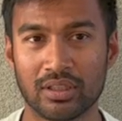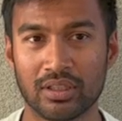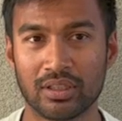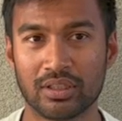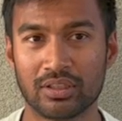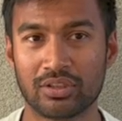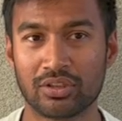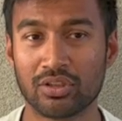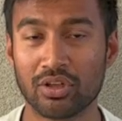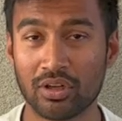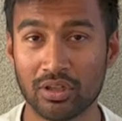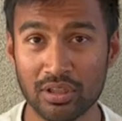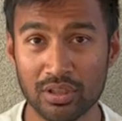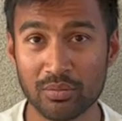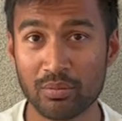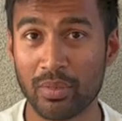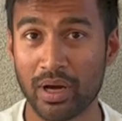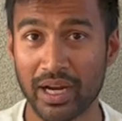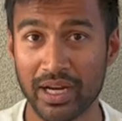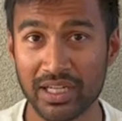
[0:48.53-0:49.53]
it's not the
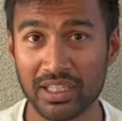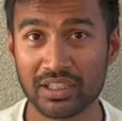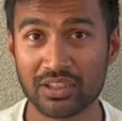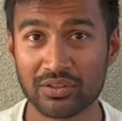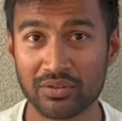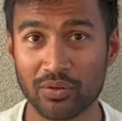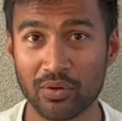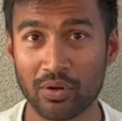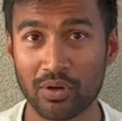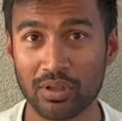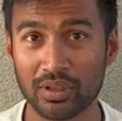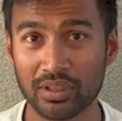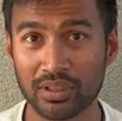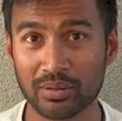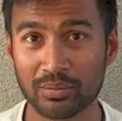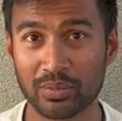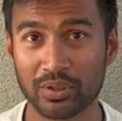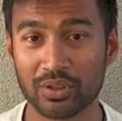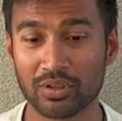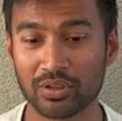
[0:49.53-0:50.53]
mind's
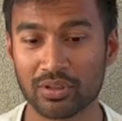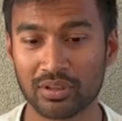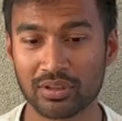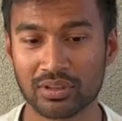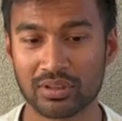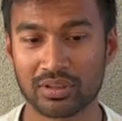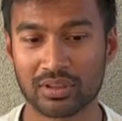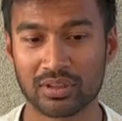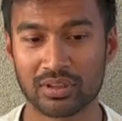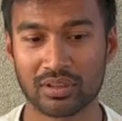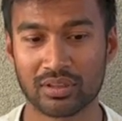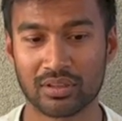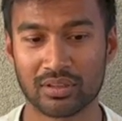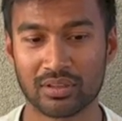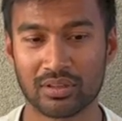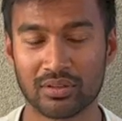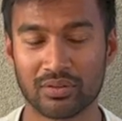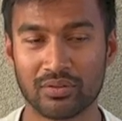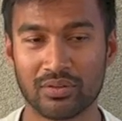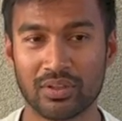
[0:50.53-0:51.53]
fault, because
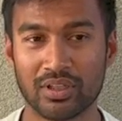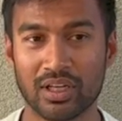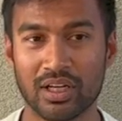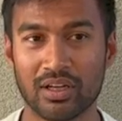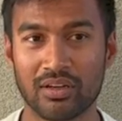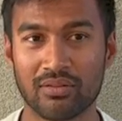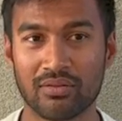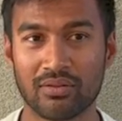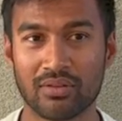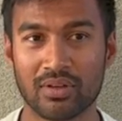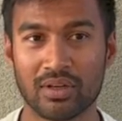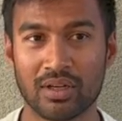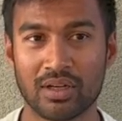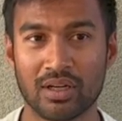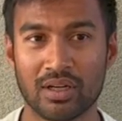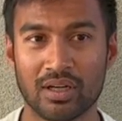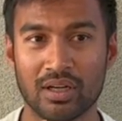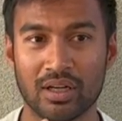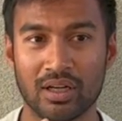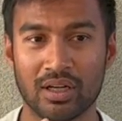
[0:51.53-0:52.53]
we have
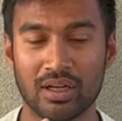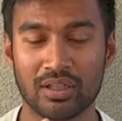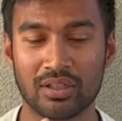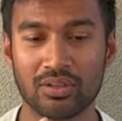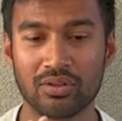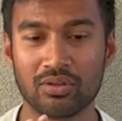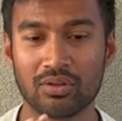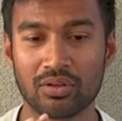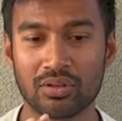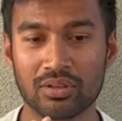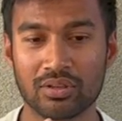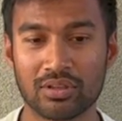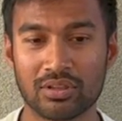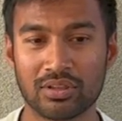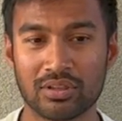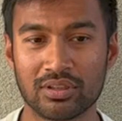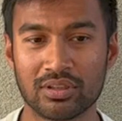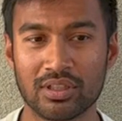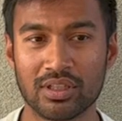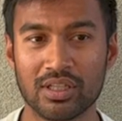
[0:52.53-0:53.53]

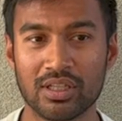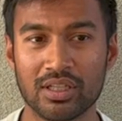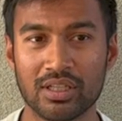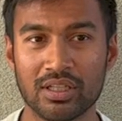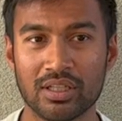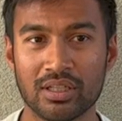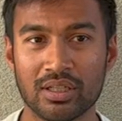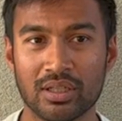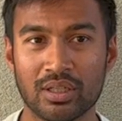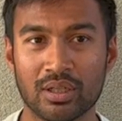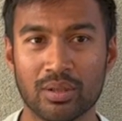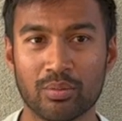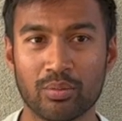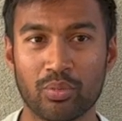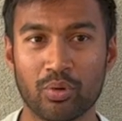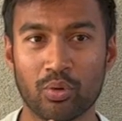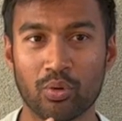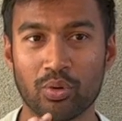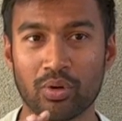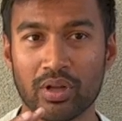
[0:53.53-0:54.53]
unconsciously
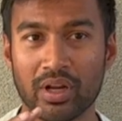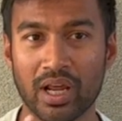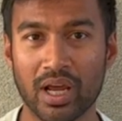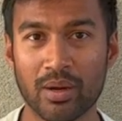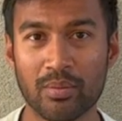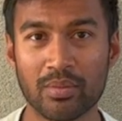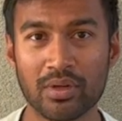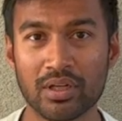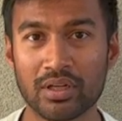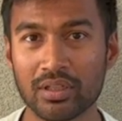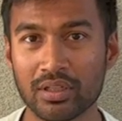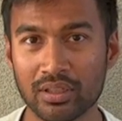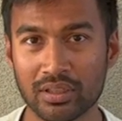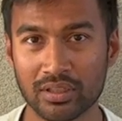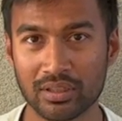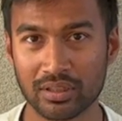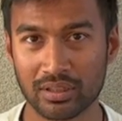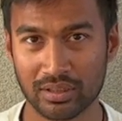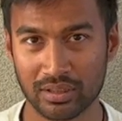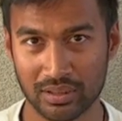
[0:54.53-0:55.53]
programmed it
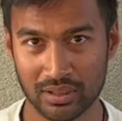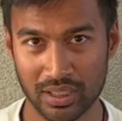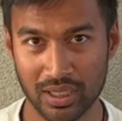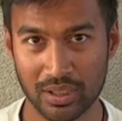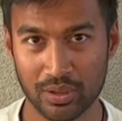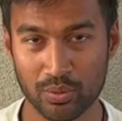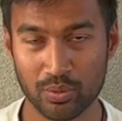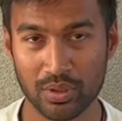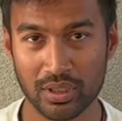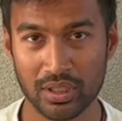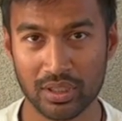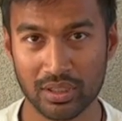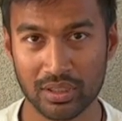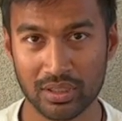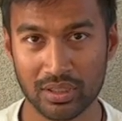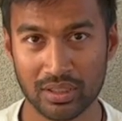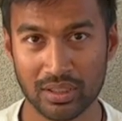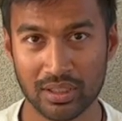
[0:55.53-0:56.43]
that way.